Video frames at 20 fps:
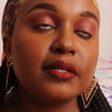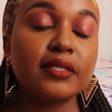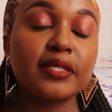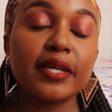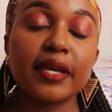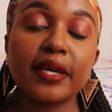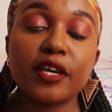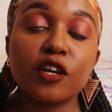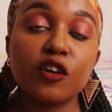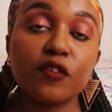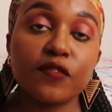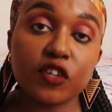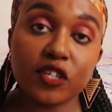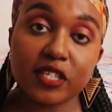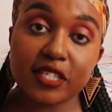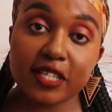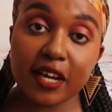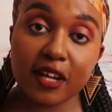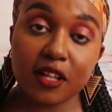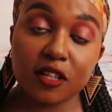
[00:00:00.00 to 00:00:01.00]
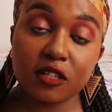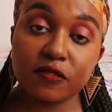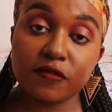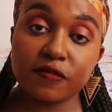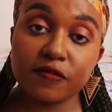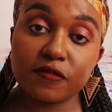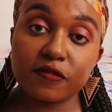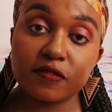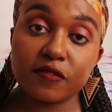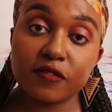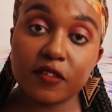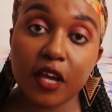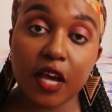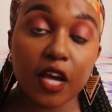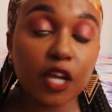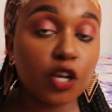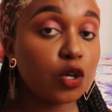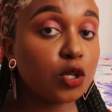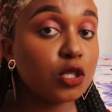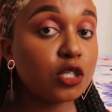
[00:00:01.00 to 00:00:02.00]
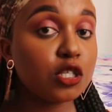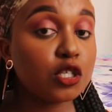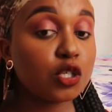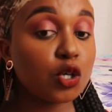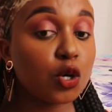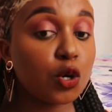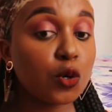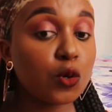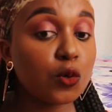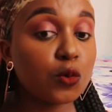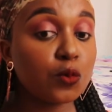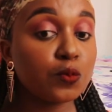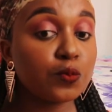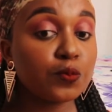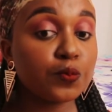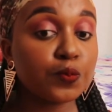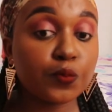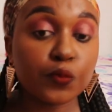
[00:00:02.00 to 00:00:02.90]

take care of yourself. And also,